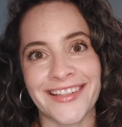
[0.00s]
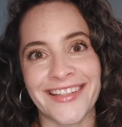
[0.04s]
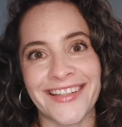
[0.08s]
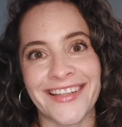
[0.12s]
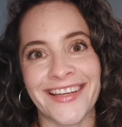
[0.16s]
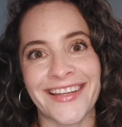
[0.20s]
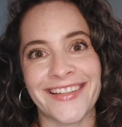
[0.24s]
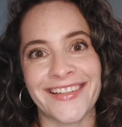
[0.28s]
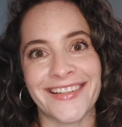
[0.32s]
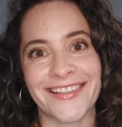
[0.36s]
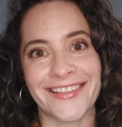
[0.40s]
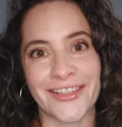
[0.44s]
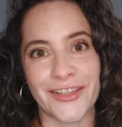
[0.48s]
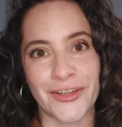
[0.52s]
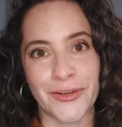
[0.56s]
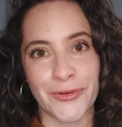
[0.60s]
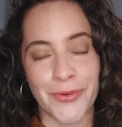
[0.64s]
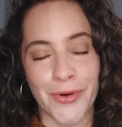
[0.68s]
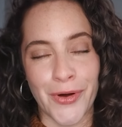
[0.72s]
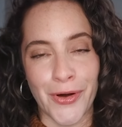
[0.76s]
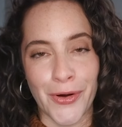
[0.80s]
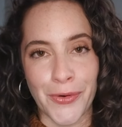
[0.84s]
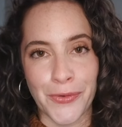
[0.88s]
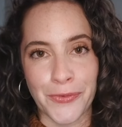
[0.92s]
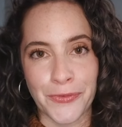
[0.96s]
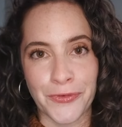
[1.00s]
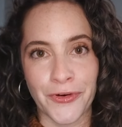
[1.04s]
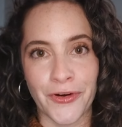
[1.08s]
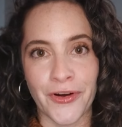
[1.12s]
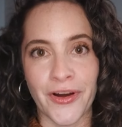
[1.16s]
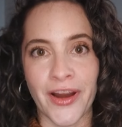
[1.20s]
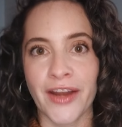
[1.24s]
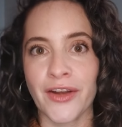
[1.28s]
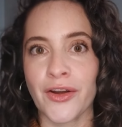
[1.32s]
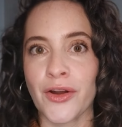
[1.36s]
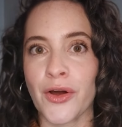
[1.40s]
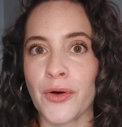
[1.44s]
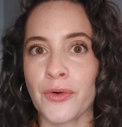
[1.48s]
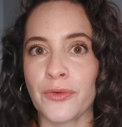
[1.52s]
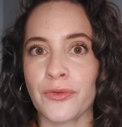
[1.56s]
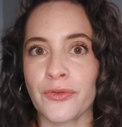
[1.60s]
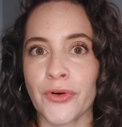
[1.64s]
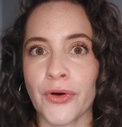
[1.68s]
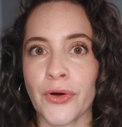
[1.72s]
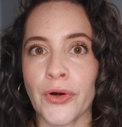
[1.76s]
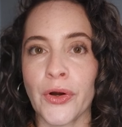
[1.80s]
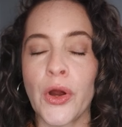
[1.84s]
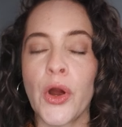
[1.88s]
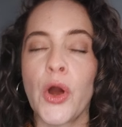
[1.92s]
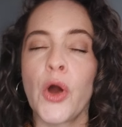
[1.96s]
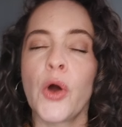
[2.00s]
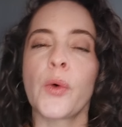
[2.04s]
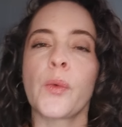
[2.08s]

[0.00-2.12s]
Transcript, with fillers: can do over and over,